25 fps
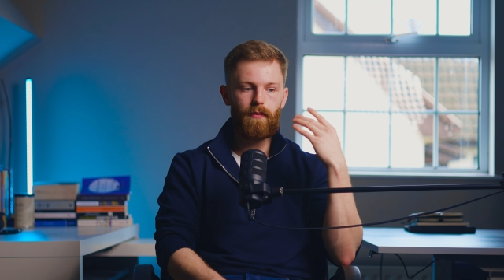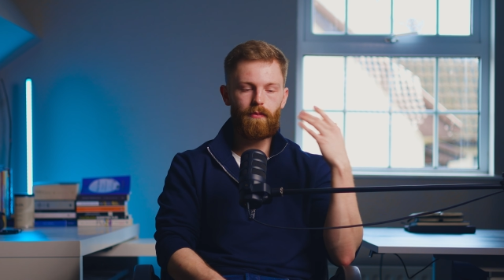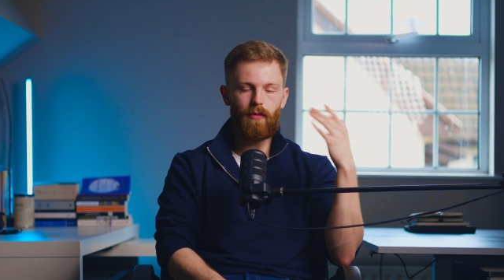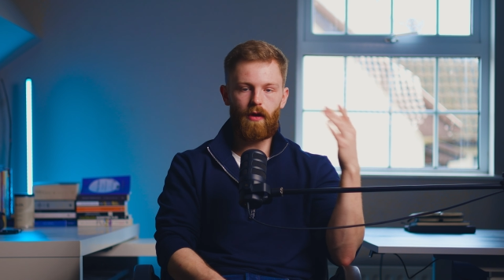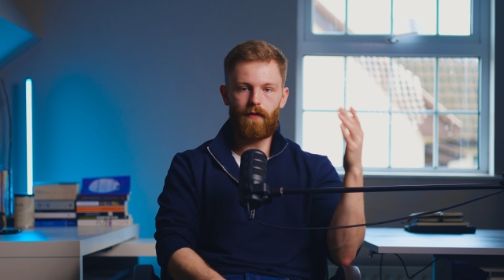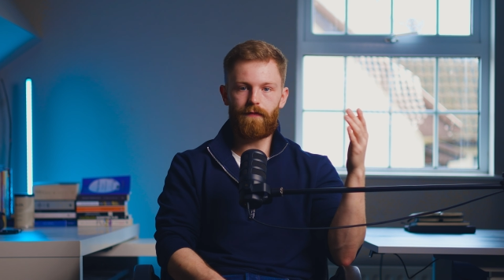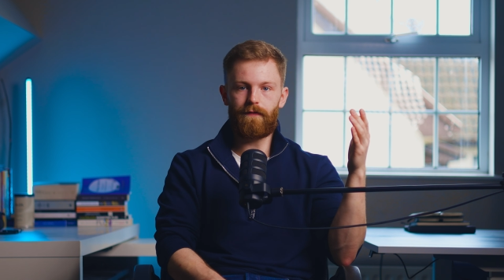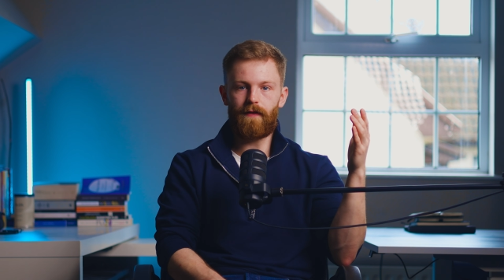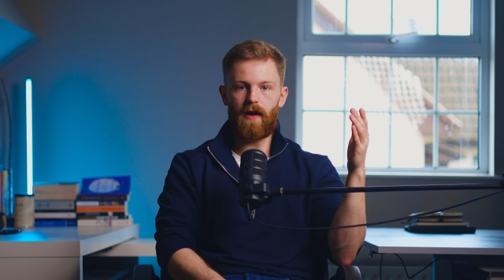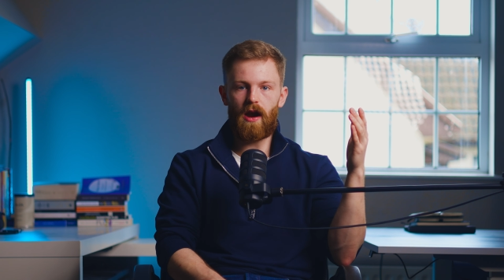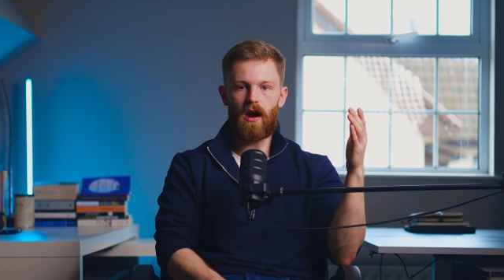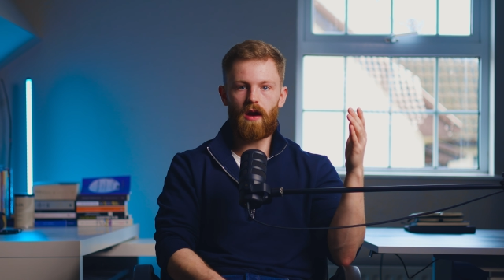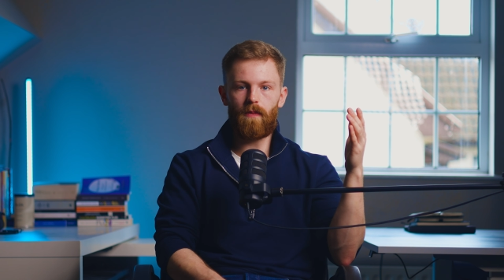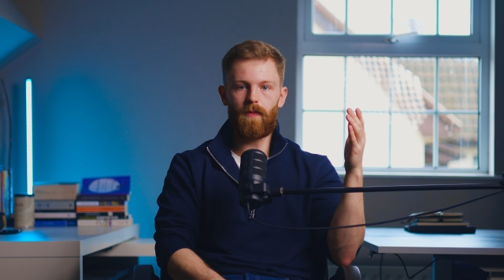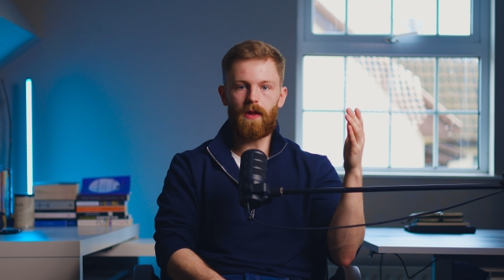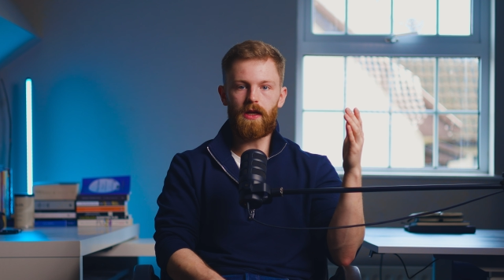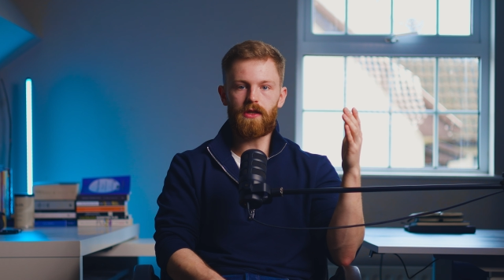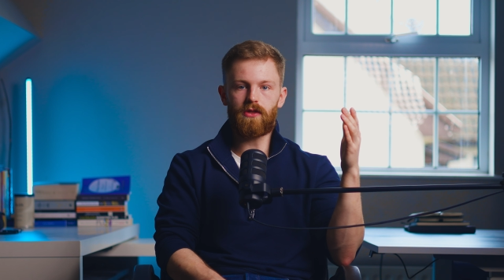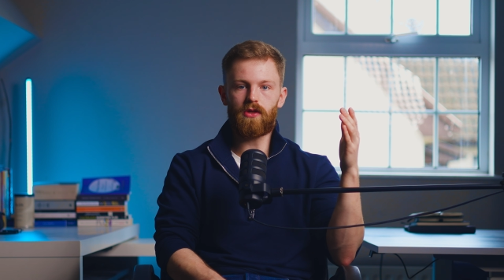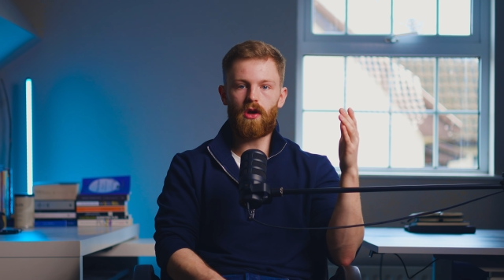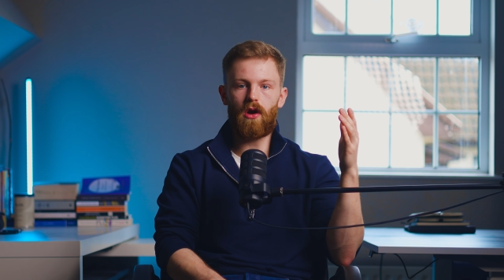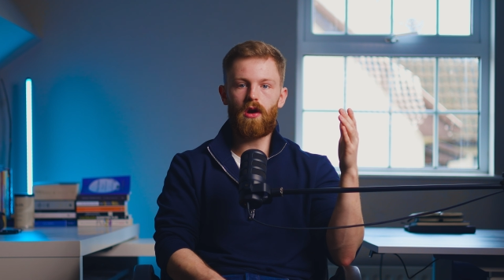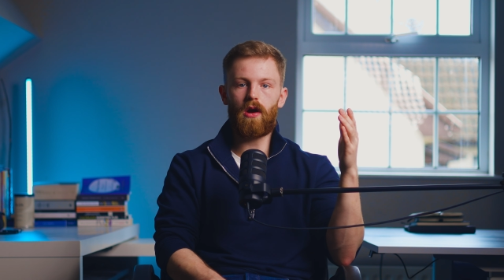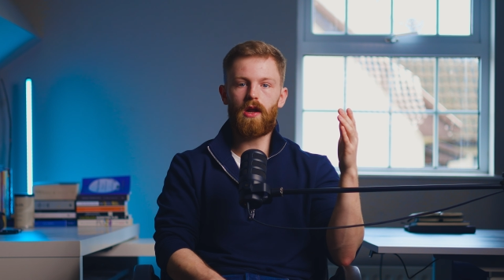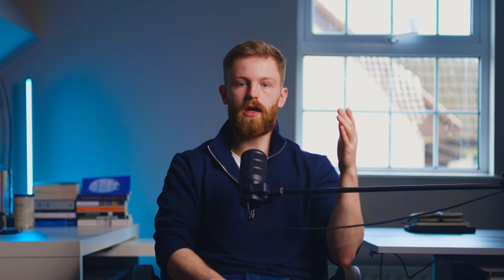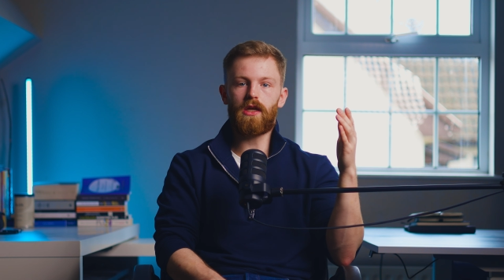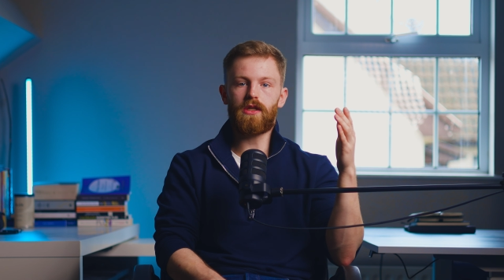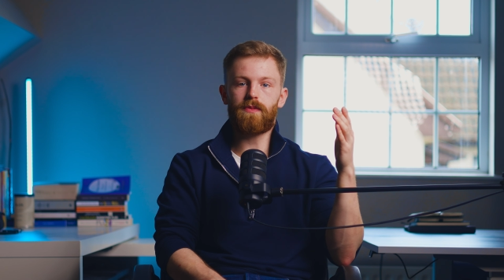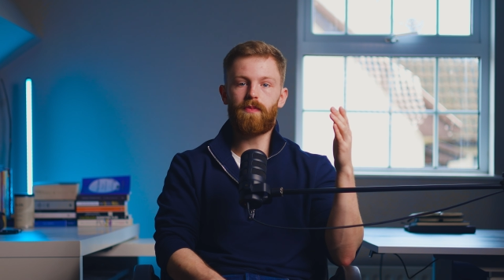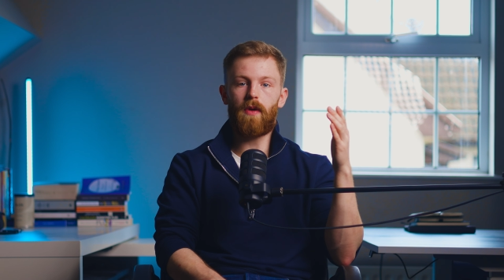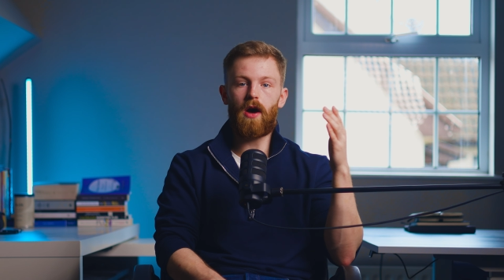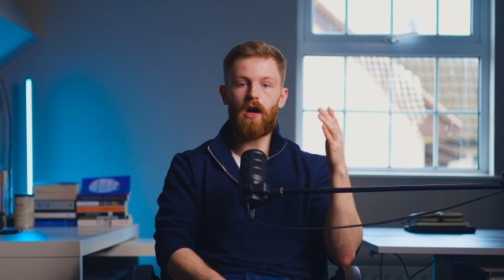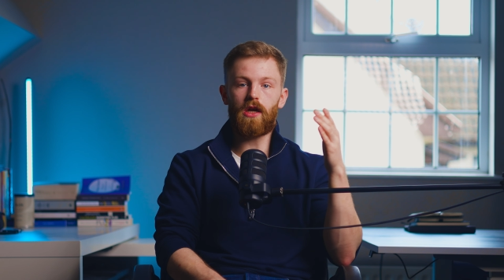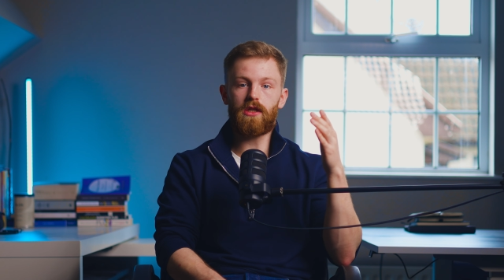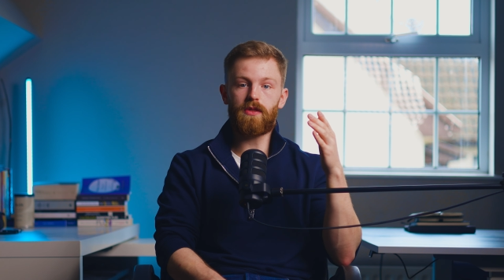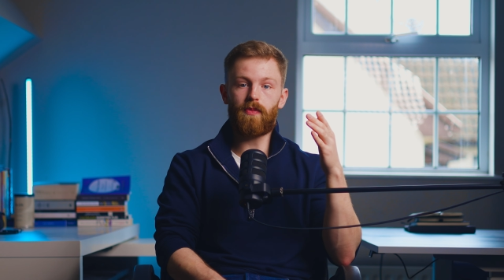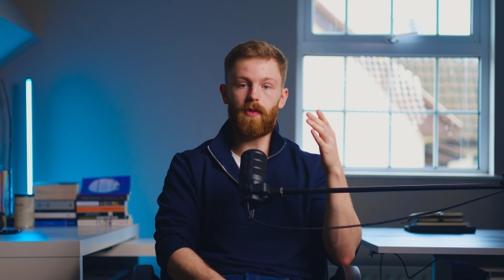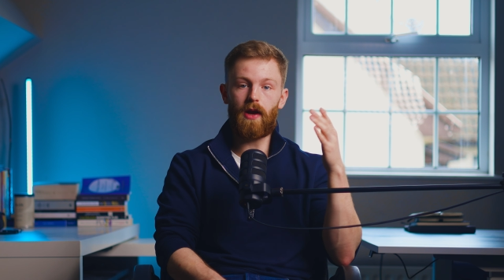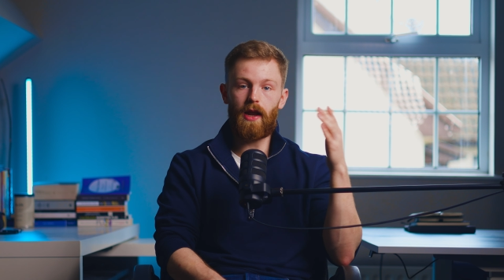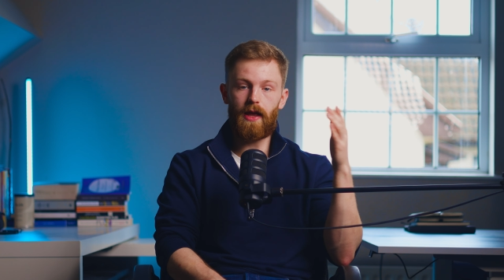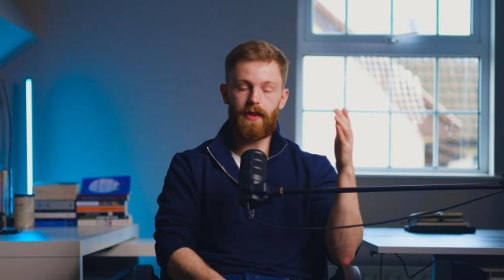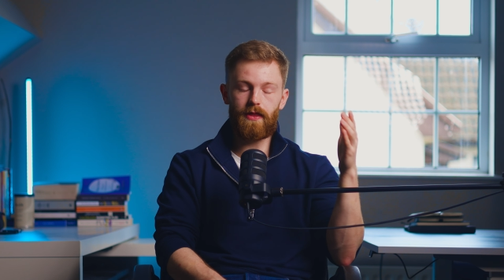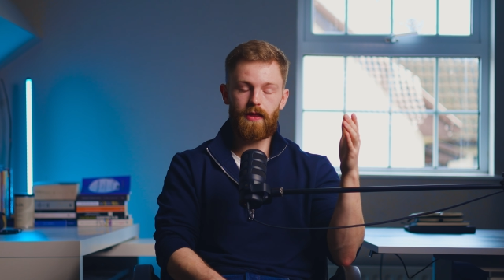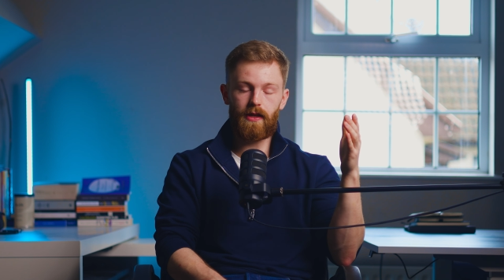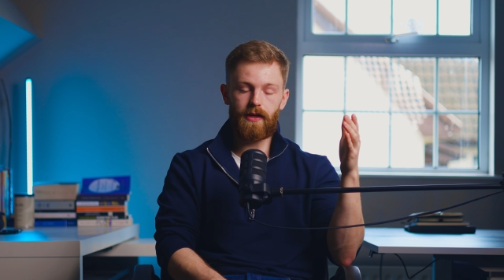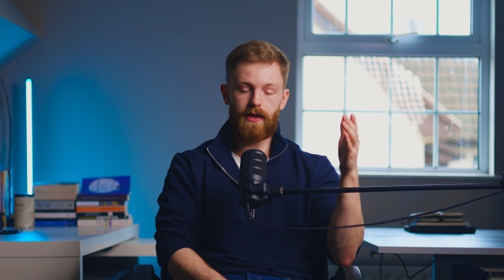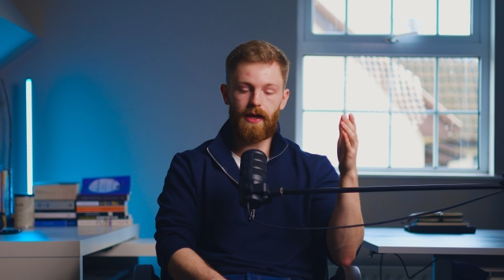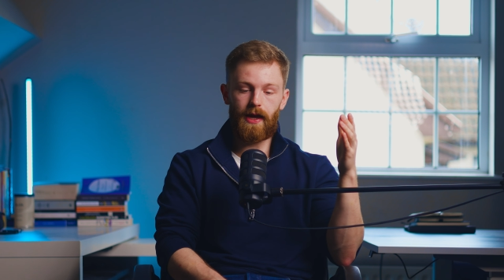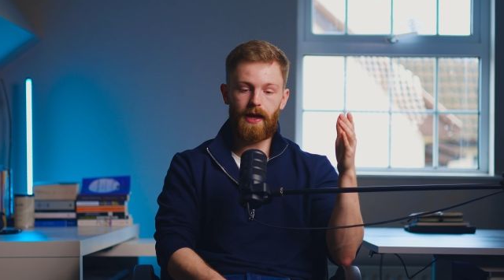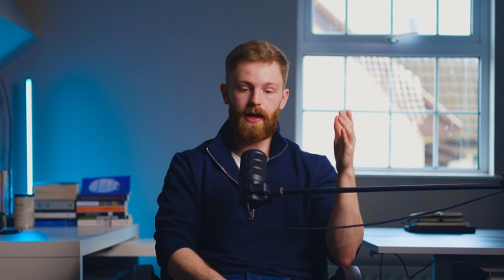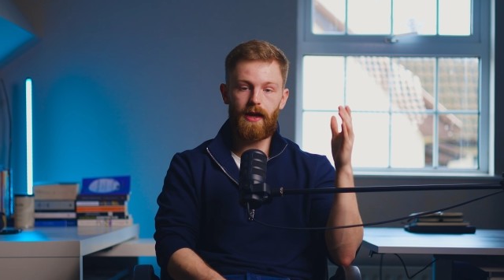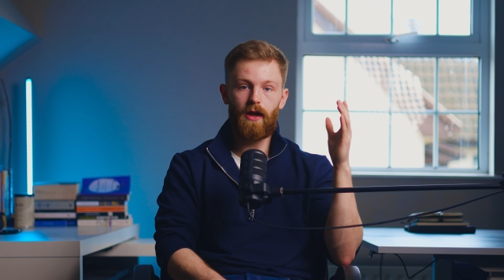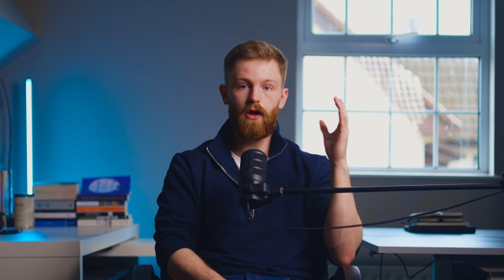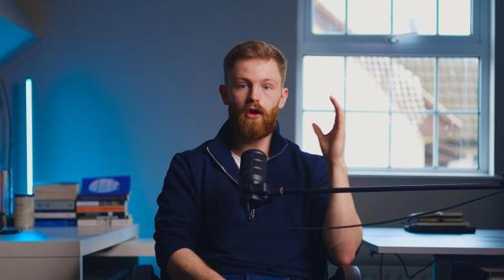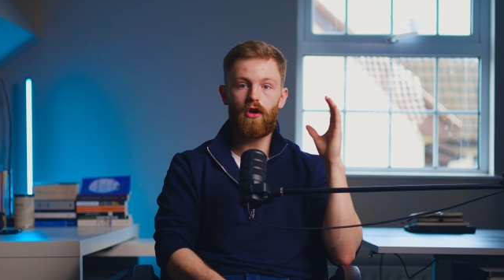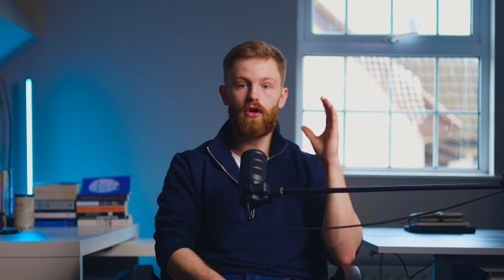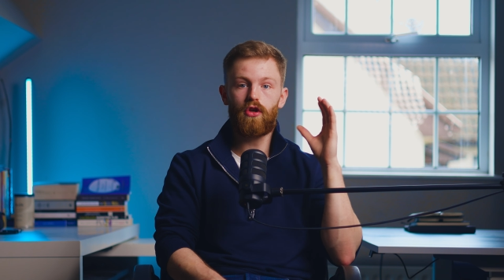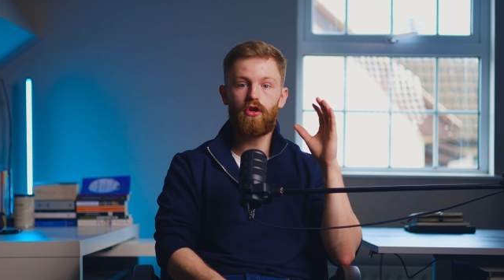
preferably as early as possible in the day,